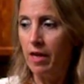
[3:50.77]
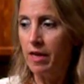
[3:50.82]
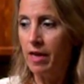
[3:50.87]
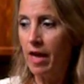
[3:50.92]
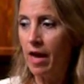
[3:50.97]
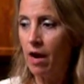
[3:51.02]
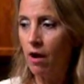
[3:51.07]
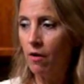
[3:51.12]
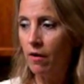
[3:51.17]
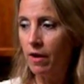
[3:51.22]

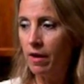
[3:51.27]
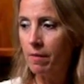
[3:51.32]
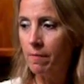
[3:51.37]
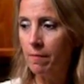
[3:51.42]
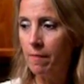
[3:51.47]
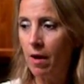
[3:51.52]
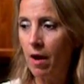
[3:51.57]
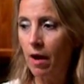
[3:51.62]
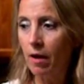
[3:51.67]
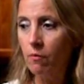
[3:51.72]
Now,
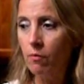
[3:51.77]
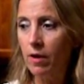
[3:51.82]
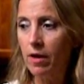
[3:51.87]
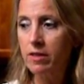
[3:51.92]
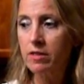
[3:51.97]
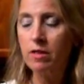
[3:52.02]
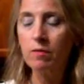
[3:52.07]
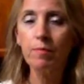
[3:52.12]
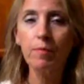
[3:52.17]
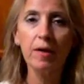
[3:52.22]
in my
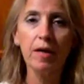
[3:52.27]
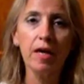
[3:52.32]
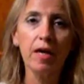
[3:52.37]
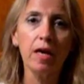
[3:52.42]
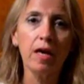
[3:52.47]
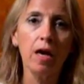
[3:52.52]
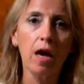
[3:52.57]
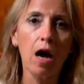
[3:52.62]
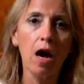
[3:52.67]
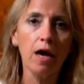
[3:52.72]

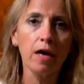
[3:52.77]
recipe,